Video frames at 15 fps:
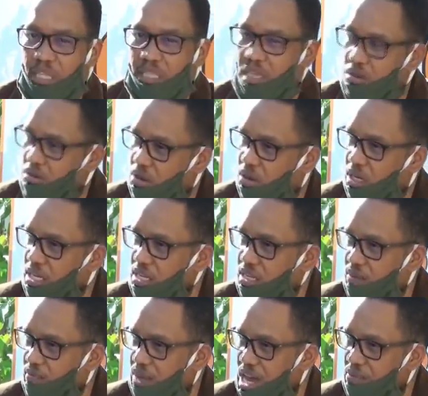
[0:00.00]
what they call in
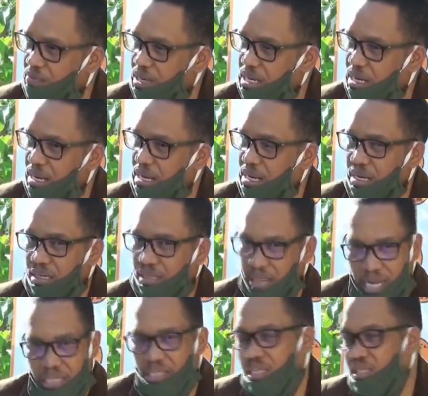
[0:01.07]
the Bible
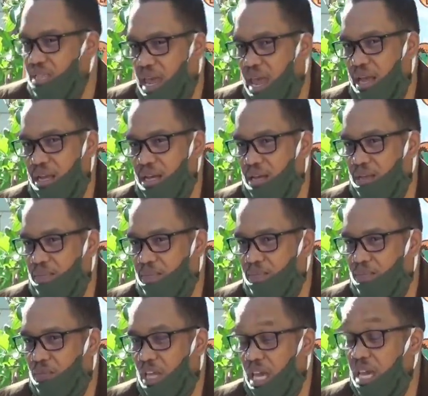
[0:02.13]
righteous anger.
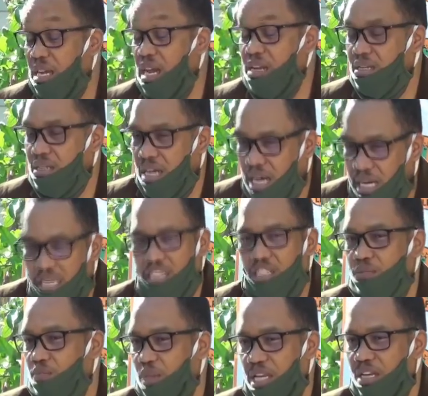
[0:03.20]
And I
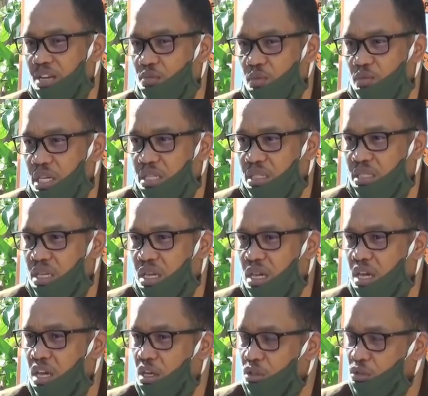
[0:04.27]
encourage many Namibians
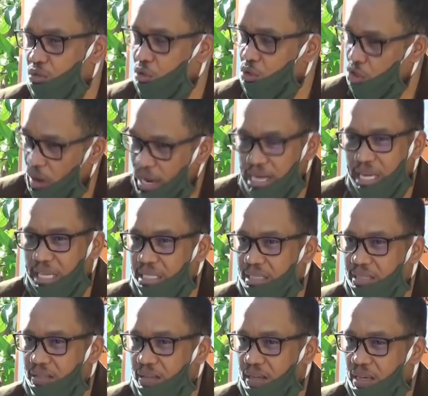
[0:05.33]
to join
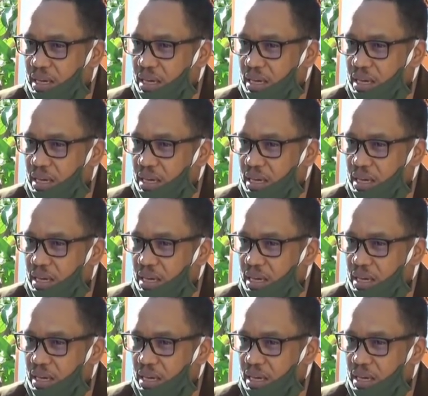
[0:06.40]
us